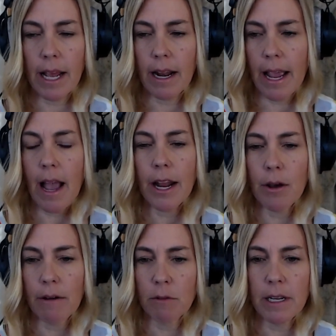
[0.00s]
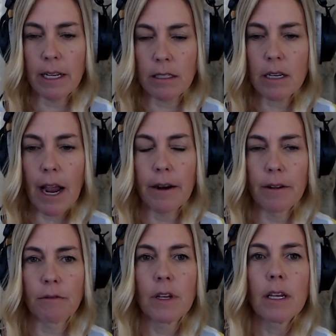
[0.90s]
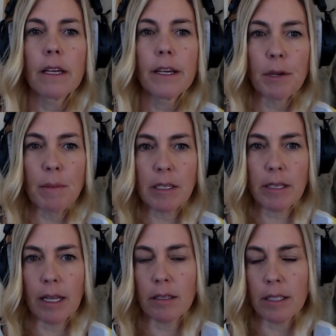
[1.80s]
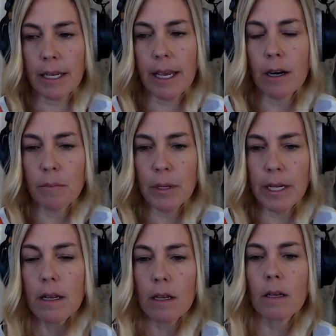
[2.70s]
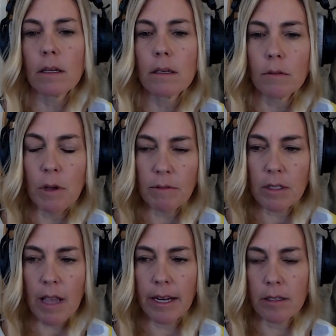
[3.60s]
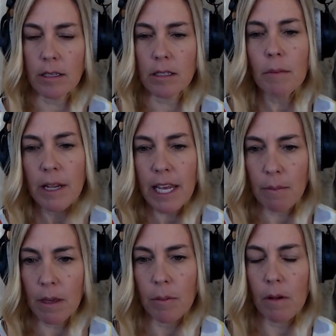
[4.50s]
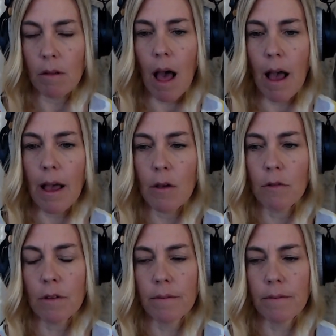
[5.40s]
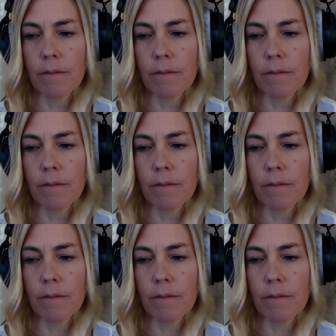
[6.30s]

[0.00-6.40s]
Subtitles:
And I know everybody gets tired of hearing me say sick care, but we've designed a system to keep people alive.